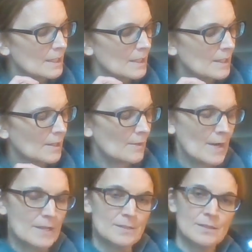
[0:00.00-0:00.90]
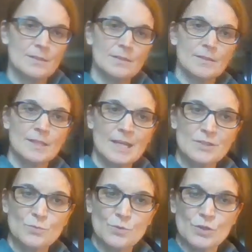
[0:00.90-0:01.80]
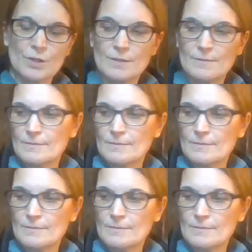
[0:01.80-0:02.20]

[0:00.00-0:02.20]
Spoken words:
All right, next word.